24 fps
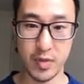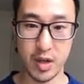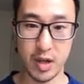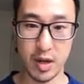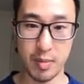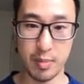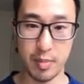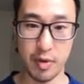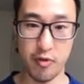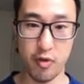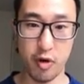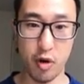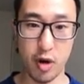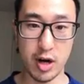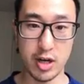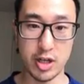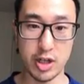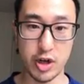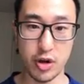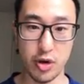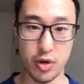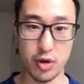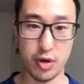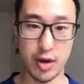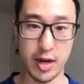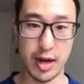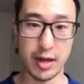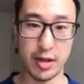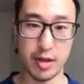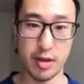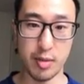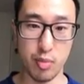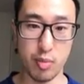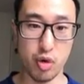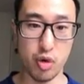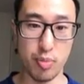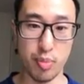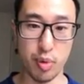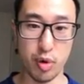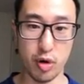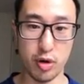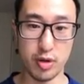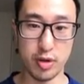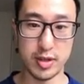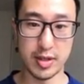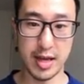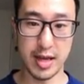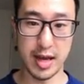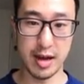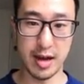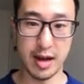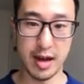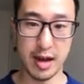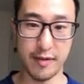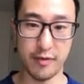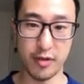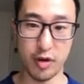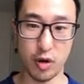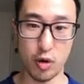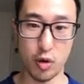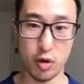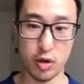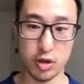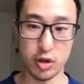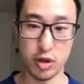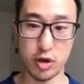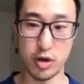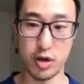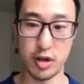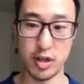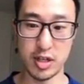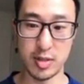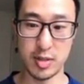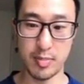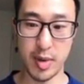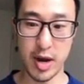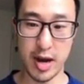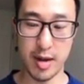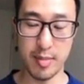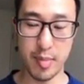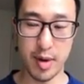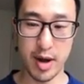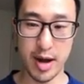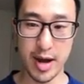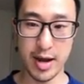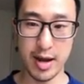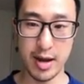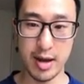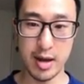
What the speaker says: before I show you like the mood boards that I've also got inspired by,